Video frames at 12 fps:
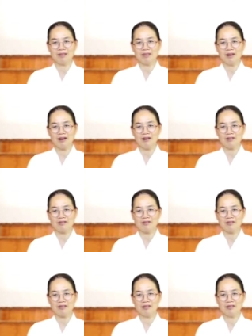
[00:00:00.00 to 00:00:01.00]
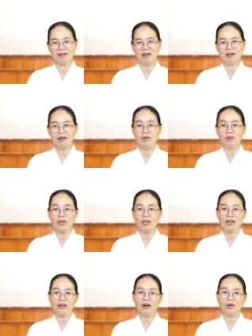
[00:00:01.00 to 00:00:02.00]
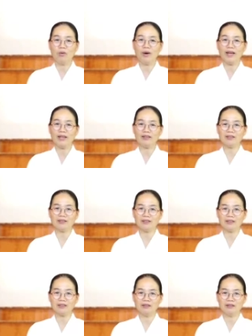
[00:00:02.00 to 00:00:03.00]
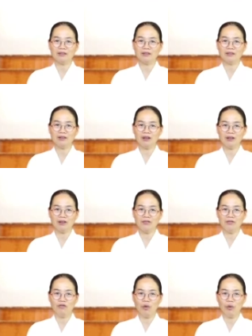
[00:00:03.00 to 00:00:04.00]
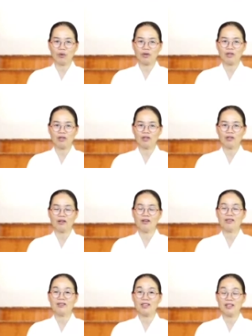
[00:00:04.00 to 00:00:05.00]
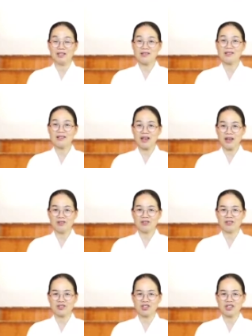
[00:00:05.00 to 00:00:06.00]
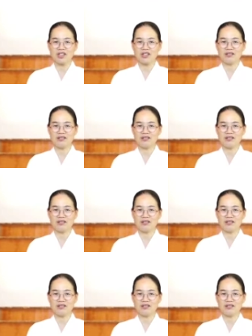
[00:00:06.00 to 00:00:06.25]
Thus, we can awaken and invoke this energy.